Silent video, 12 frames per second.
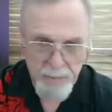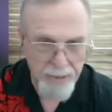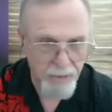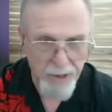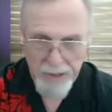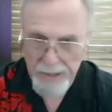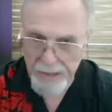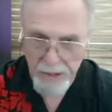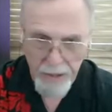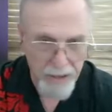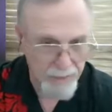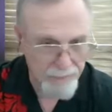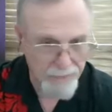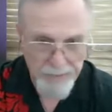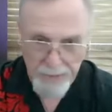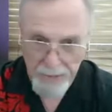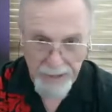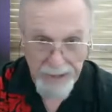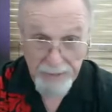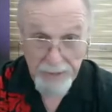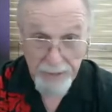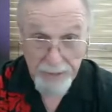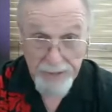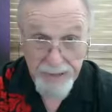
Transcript: been around the dog forever,